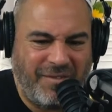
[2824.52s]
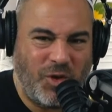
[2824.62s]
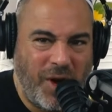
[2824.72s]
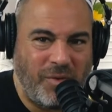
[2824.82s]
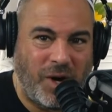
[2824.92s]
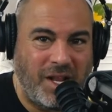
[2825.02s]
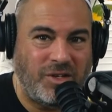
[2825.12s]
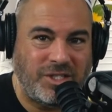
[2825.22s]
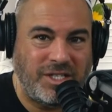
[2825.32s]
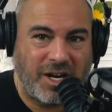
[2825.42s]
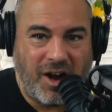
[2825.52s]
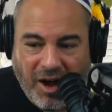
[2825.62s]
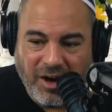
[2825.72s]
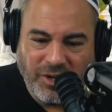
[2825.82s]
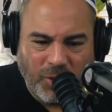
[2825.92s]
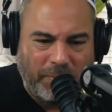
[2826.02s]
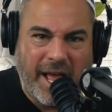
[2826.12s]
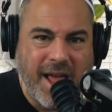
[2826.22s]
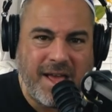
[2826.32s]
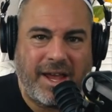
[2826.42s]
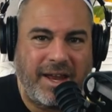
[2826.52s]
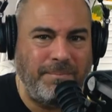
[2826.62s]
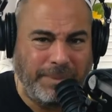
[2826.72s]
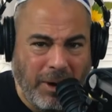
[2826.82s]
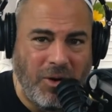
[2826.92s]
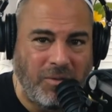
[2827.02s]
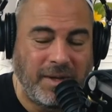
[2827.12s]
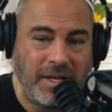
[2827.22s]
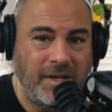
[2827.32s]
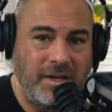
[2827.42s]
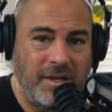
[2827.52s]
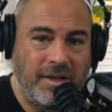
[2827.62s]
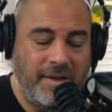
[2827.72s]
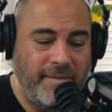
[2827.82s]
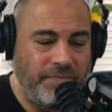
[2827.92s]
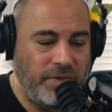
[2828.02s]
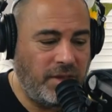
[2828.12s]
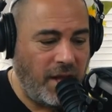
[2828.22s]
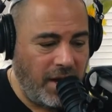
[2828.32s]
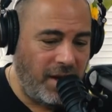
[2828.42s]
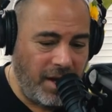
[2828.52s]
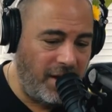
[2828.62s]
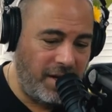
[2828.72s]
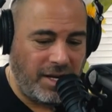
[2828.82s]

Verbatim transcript: if you had one of those in your car, you were playing it. Boom. It